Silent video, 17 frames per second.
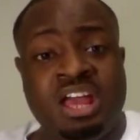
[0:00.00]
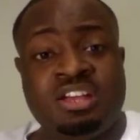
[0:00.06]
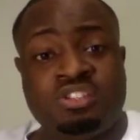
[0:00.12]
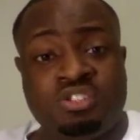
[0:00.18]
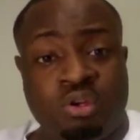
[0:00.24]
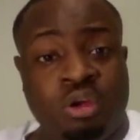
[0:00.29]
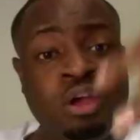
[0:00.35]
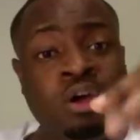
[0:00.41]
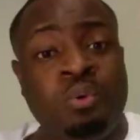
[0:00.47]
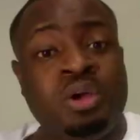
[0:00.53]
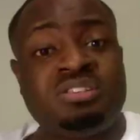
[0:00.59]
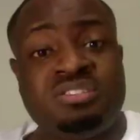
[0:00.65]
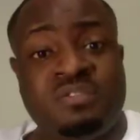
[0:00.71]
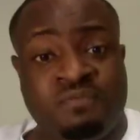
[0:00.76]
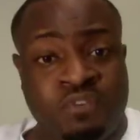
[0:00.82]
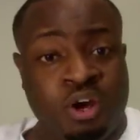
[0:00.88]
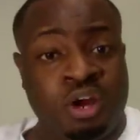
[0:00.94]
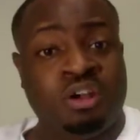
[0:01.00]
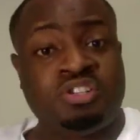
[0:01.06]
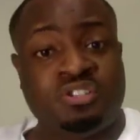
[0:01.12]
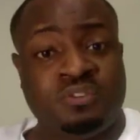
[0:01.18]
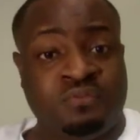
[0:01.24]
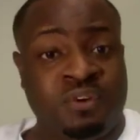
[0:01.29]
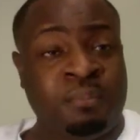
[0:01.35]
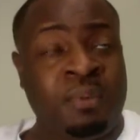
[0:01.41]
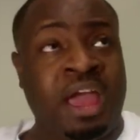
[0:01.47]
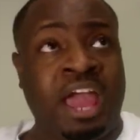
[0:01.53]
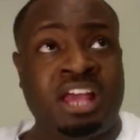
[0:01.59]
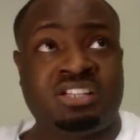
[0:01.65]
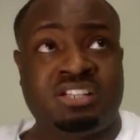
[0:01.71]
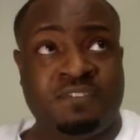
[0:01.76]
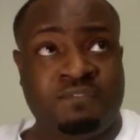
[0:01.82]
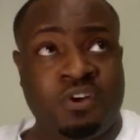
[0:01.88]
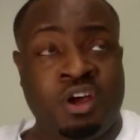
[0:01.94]
So you're going to get some furniture from
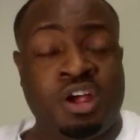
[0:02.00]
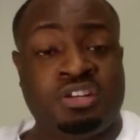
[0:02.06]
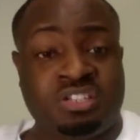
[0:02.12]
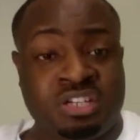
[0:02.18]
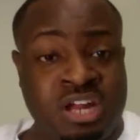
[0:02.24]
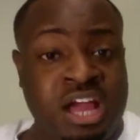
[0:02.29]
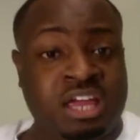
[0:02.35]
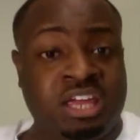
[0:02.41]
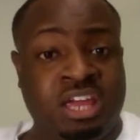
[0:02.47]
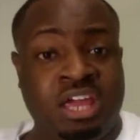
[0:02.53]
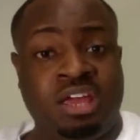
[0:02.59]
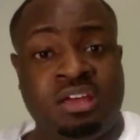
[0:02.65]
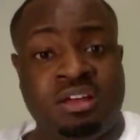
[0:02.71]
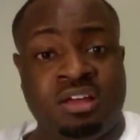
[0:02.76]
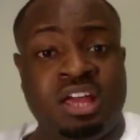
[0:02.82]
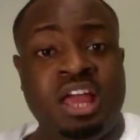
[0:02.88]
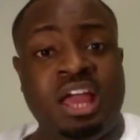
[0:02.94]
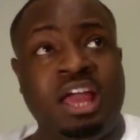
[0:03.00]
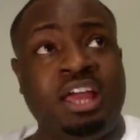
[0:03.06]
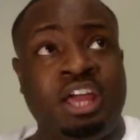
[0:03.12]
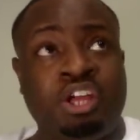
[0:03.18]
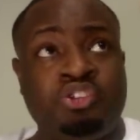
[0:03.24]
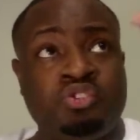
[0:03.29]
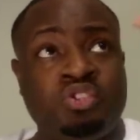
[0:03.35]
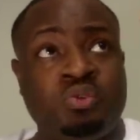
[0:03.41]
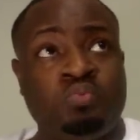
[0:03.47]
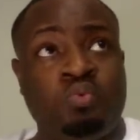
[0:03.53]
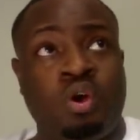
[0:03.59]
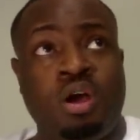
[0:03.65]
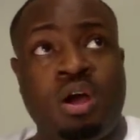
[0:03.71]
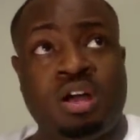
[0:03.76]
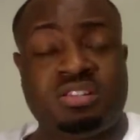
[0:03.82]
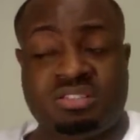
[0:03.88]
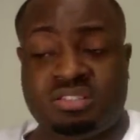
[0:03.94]
Ashley Furniture and IKEA and get you some
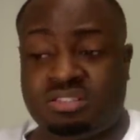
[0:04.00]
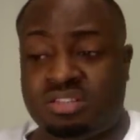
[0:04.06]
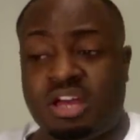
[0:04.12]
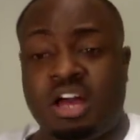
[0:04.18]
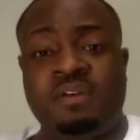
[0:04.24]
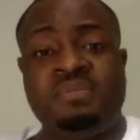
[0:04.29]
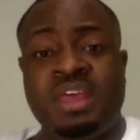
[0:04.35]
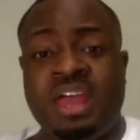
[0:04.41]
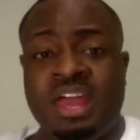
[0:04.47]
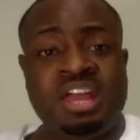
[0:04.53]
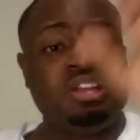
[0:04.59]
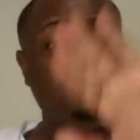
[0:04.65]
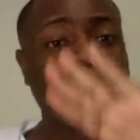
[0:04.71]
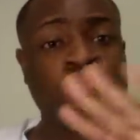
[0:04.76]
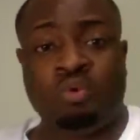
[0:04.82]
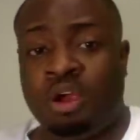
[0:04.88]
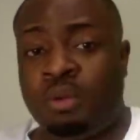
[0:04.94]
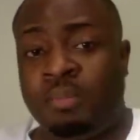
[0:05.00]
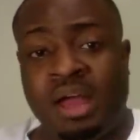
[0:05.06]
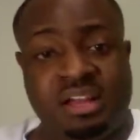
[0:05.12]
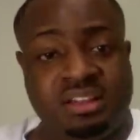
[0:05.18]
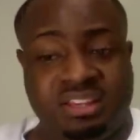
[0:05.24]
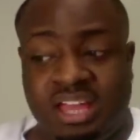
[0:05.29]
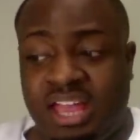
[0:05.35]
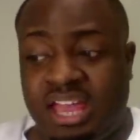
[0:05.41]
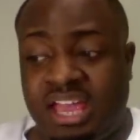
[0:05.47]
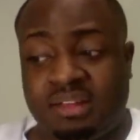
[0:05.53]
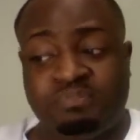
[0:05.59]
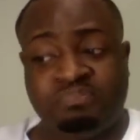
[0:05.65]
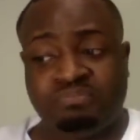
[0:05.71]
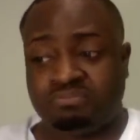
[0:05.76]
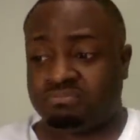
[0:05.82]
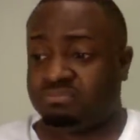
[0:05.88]
rugs and stuff. Worry about that.